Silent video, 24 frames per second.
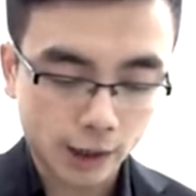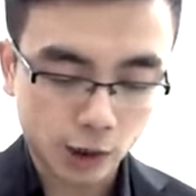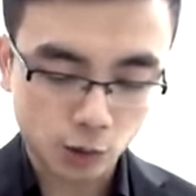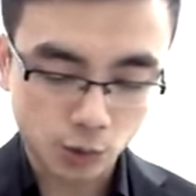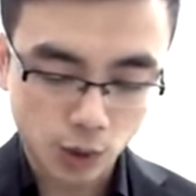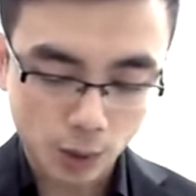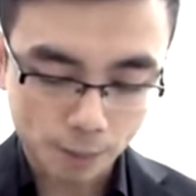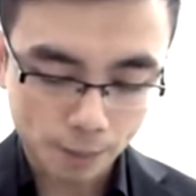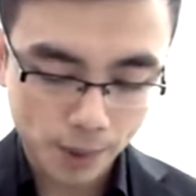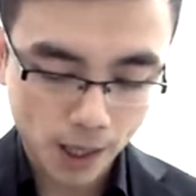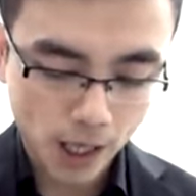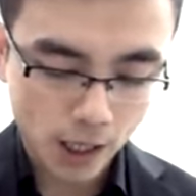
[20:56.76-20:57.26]
do
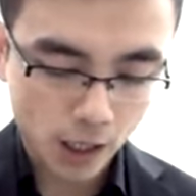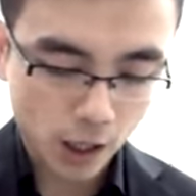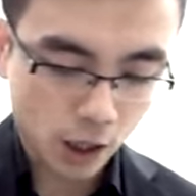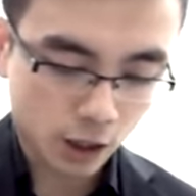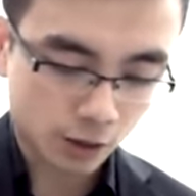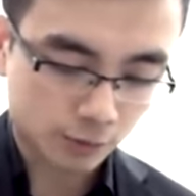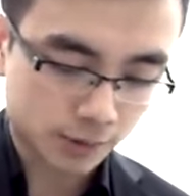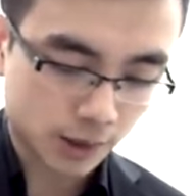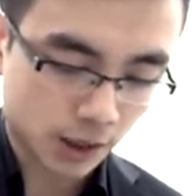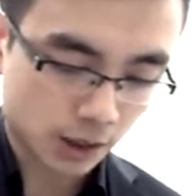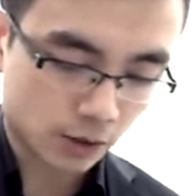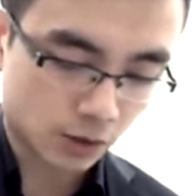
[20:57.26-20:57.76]
we pick
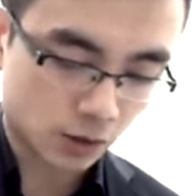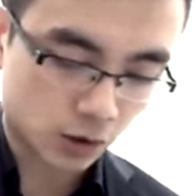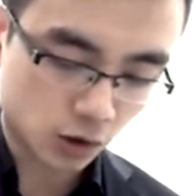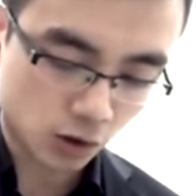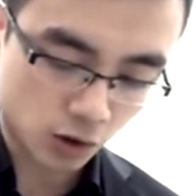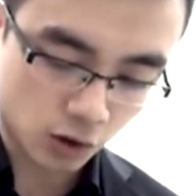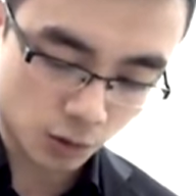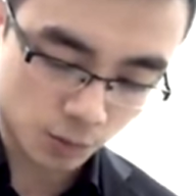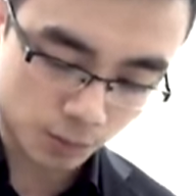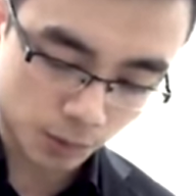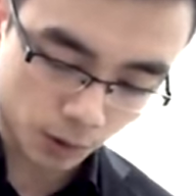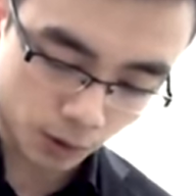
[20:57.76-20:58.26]
up these
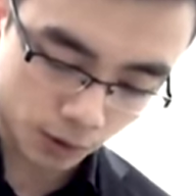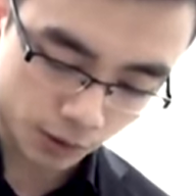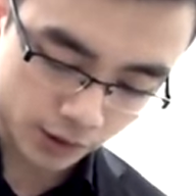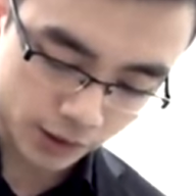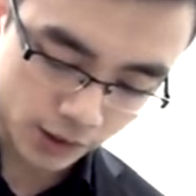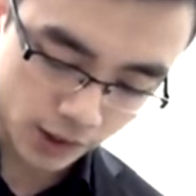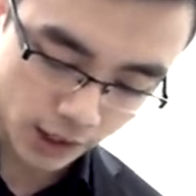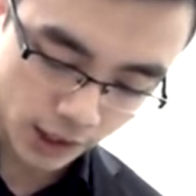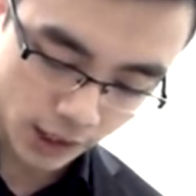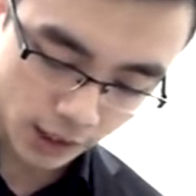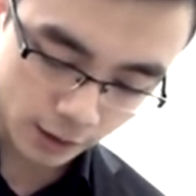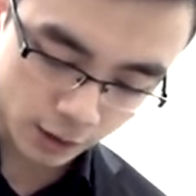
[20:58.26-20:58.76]
two points
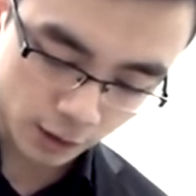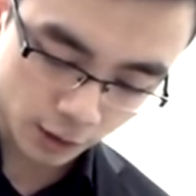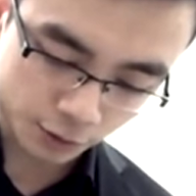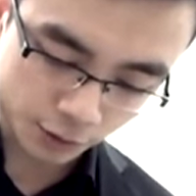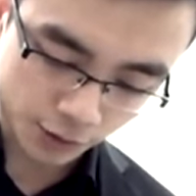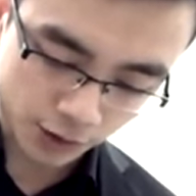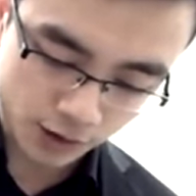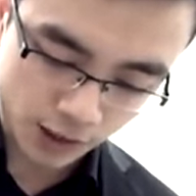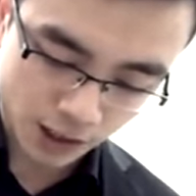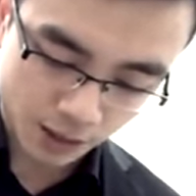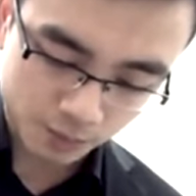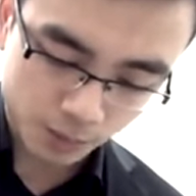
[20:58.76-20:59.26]
here? So for
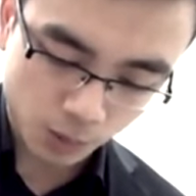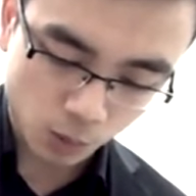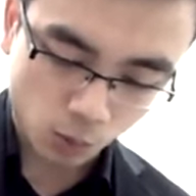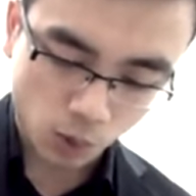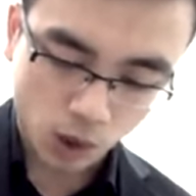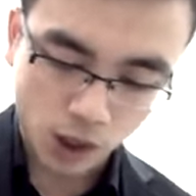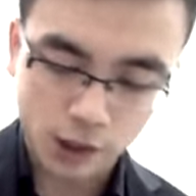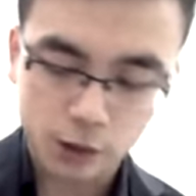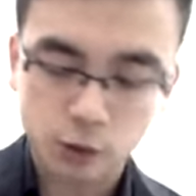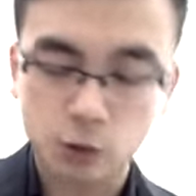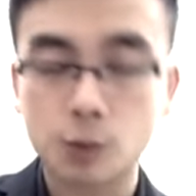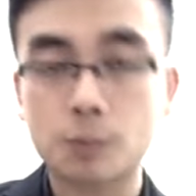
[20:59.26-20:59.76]
example,
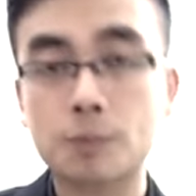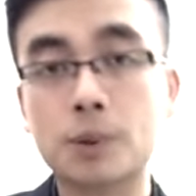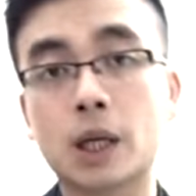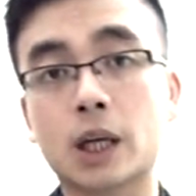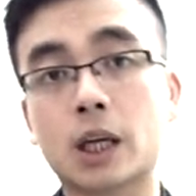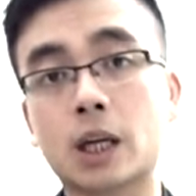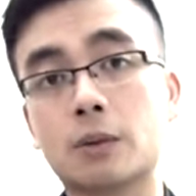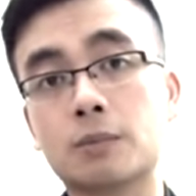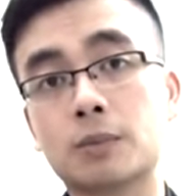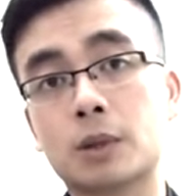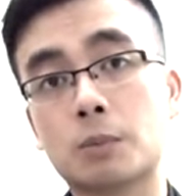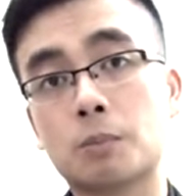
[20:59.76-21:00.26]
why do we
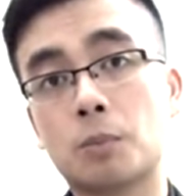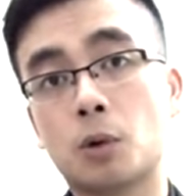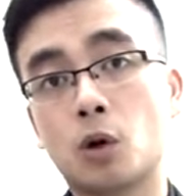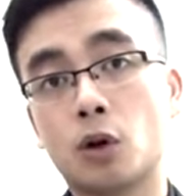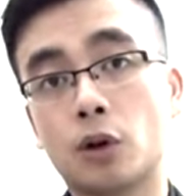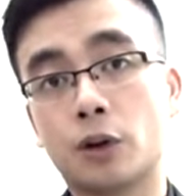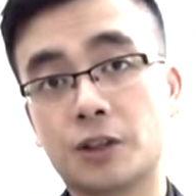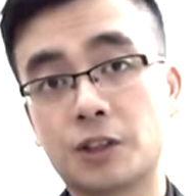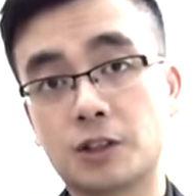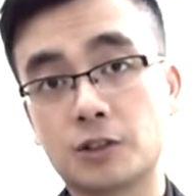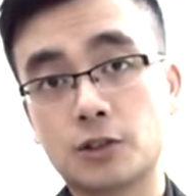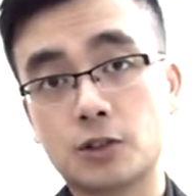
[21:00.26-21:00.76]
pick up the
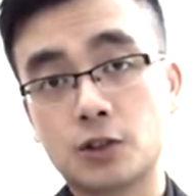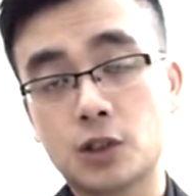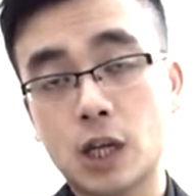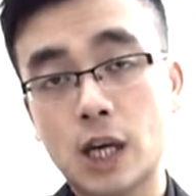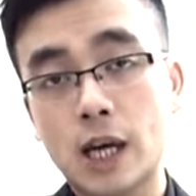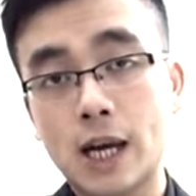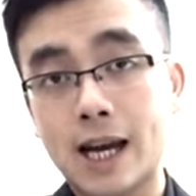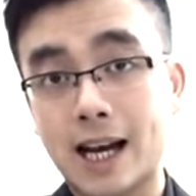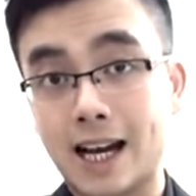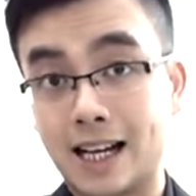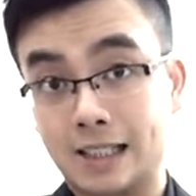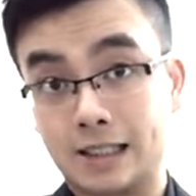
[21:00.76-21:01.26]
point
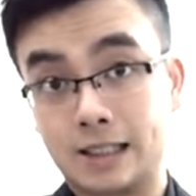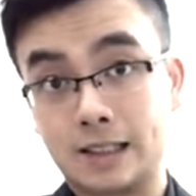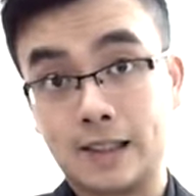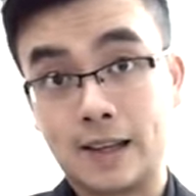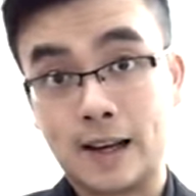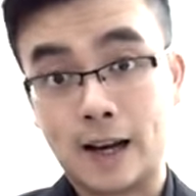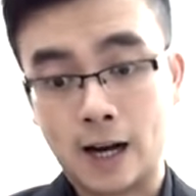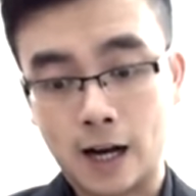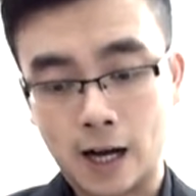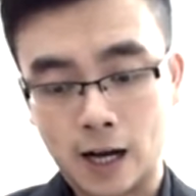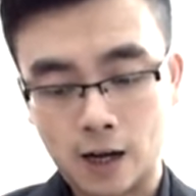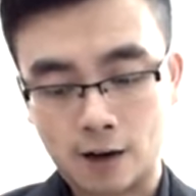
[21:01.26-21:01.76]
as
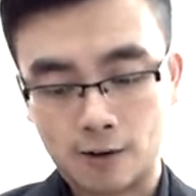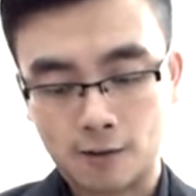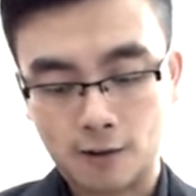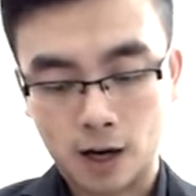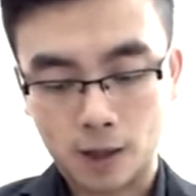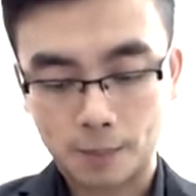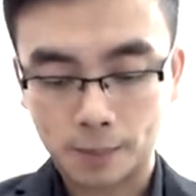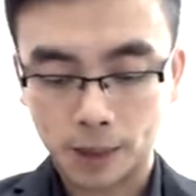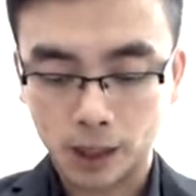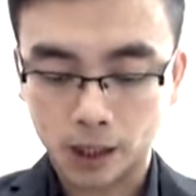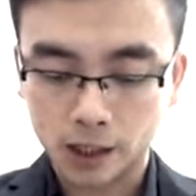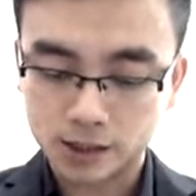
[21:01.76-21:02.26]
the I R
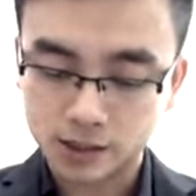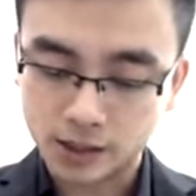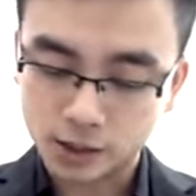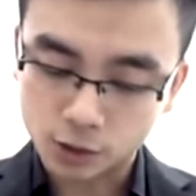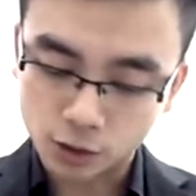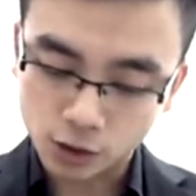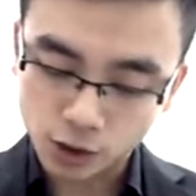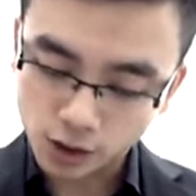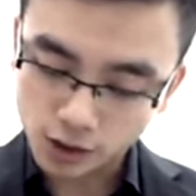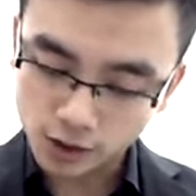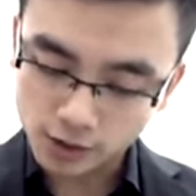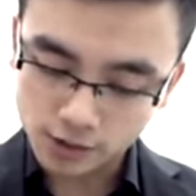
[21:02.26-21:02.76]
R? Because as
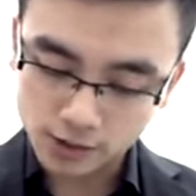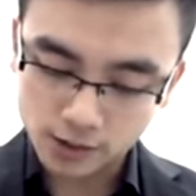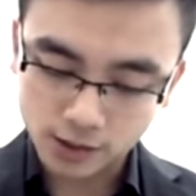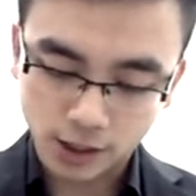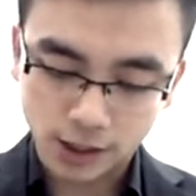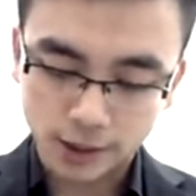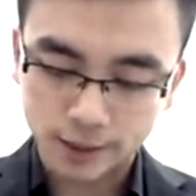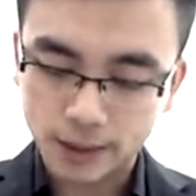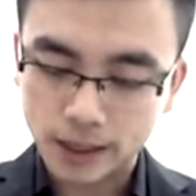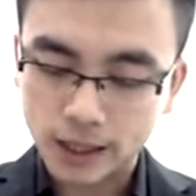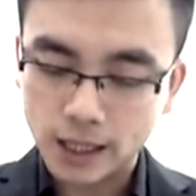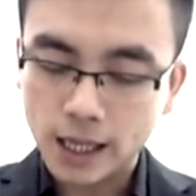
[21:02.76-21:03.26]
you can
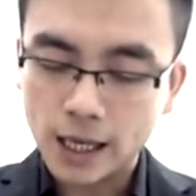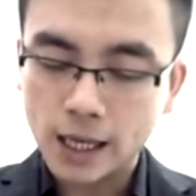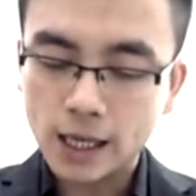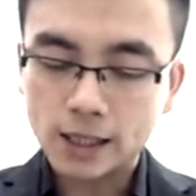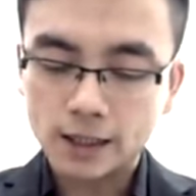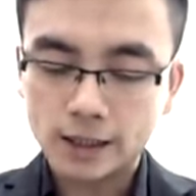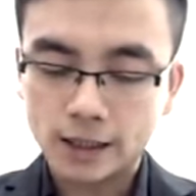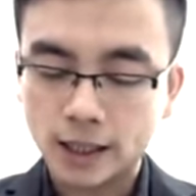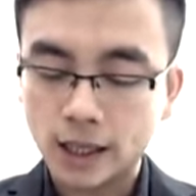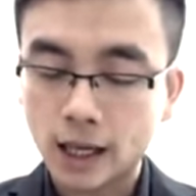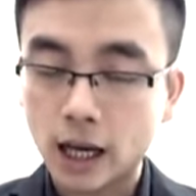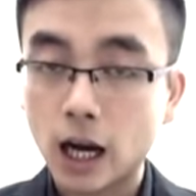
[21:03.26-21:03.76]
see,
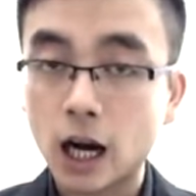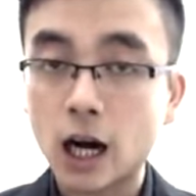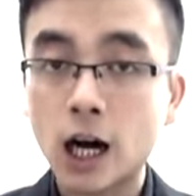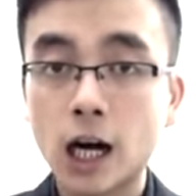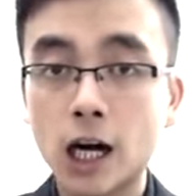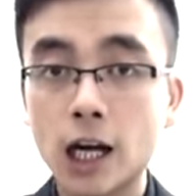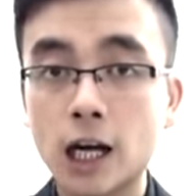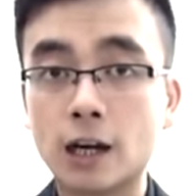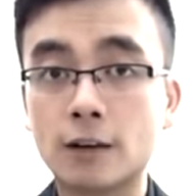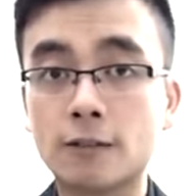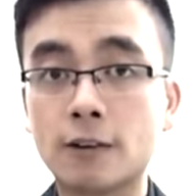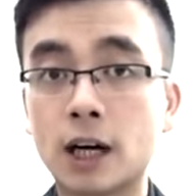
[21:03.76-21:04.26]
the
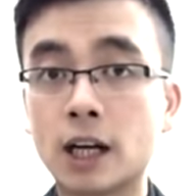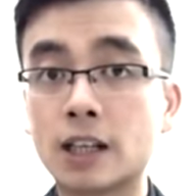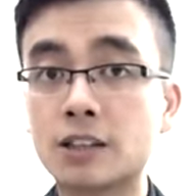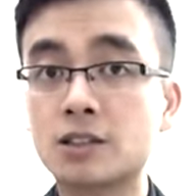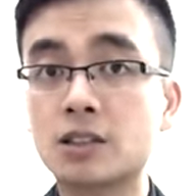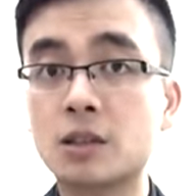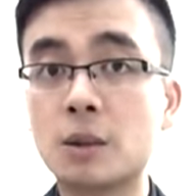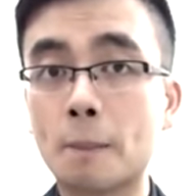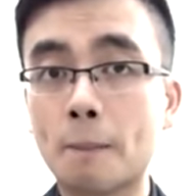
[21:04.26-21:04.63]
I R R is the